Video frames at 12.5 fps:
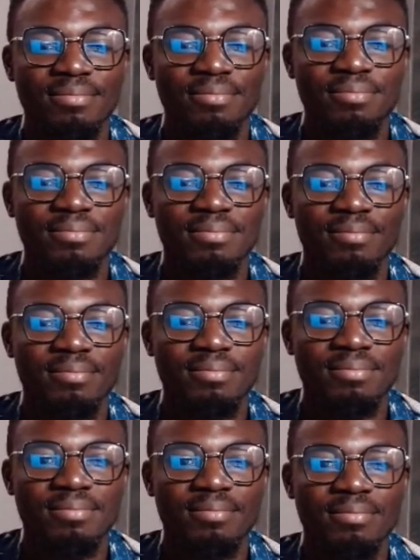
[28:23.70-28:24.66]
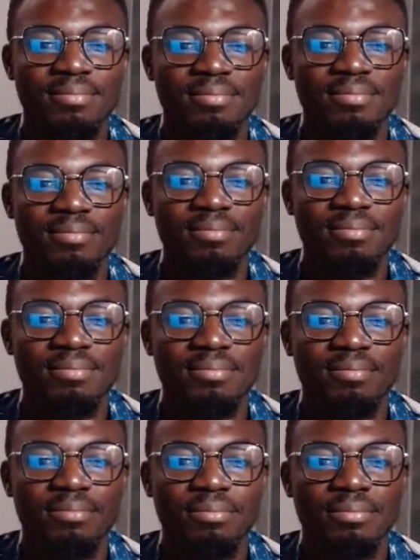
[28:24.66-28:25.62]

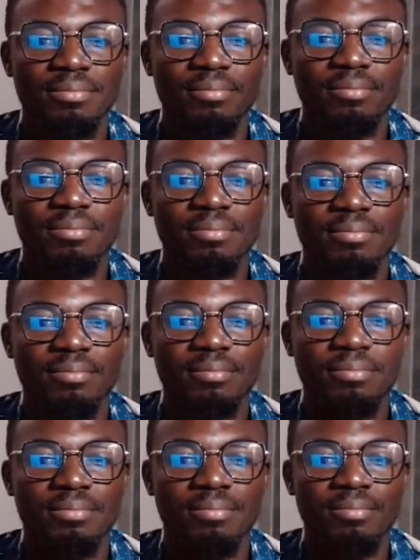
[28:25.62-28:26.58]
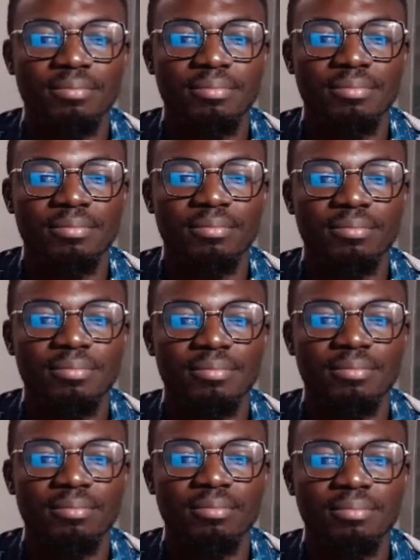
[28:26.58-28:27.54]

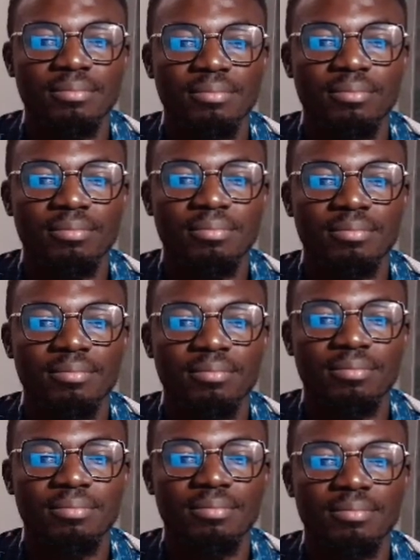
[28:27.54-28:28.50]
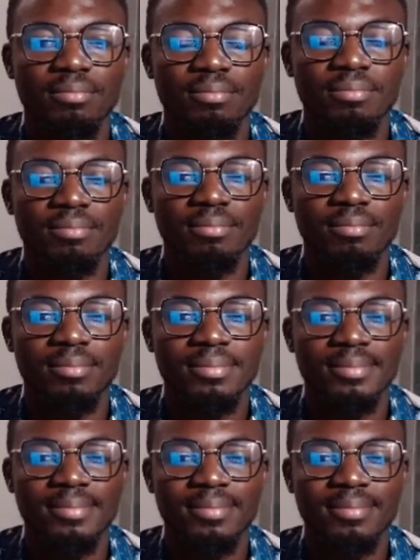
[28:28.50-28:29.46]

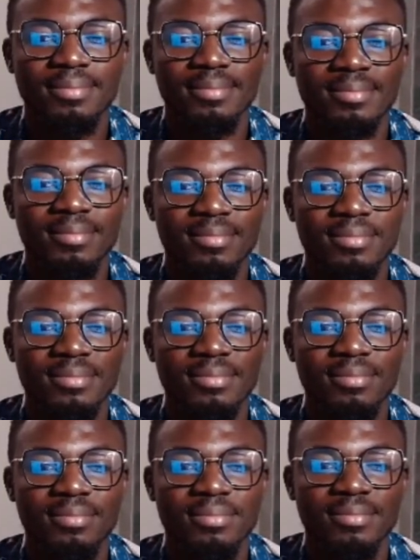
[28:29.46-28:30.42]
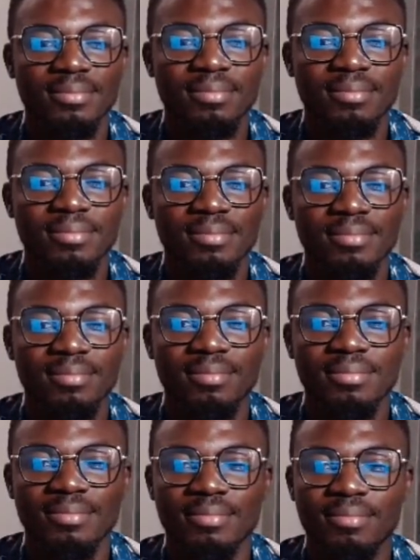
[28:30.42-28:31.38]

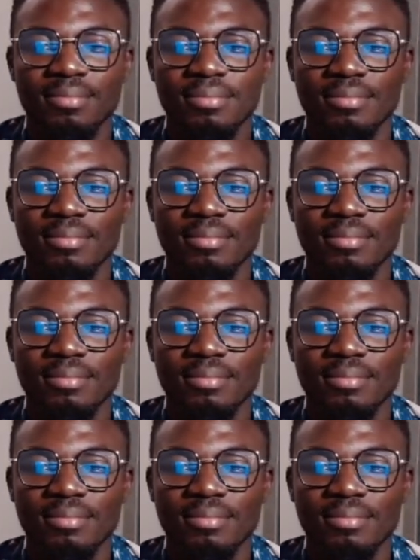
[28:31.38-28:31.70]
(not speaking)